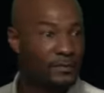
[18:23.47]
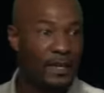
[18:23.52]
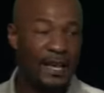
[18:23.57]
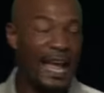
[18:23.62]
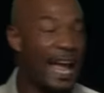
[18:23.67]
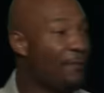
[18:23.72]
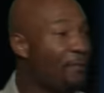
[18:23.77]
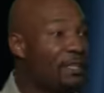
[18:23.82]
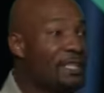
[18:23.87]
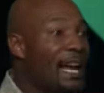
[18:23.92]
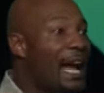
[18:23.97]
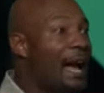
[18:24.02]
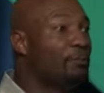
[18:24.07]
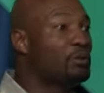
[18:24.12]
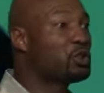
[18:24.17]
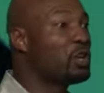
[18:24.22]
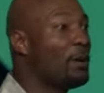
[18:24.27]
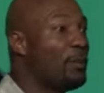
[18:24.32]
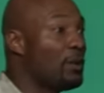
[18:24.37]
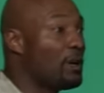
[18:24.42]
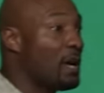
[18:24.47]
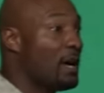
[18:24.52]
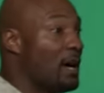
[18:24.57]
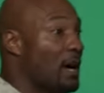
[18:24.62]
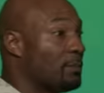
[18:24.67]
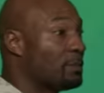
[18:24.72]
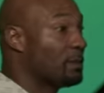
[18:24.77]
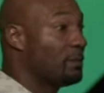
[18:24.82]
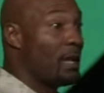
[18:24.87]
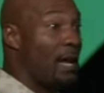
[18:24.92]
Every time trouble
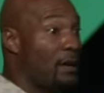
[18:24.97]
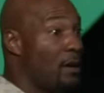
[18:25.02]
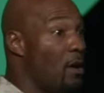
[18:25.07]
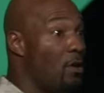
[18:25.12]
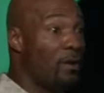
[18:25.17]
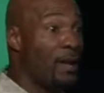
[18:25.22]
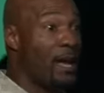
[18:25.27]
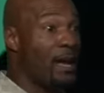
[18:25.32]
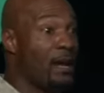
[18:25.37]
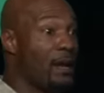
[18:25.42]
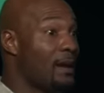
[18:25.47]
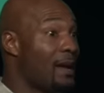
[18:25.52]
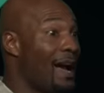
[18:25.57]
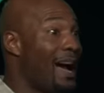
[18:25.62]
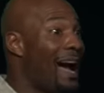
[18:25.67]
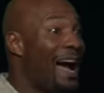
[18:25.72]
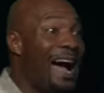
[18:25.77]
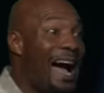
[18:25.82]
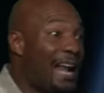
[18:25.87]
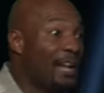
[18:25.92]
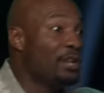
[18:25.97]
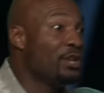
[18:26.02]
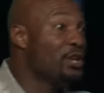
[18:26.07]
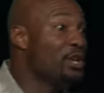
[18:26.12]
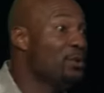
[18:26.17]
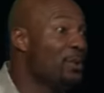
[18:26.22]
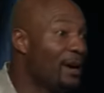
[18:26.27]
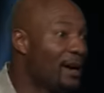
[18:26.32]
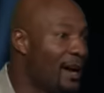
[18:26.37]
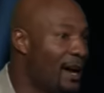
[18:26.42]
comes, like, okay, I knew
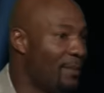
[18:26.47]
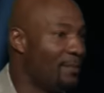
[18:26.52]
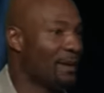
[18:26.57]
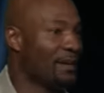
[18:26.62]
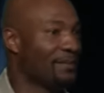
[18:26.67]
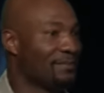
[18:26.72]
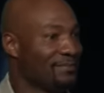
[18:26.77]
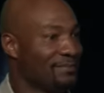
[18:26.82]
you were coming.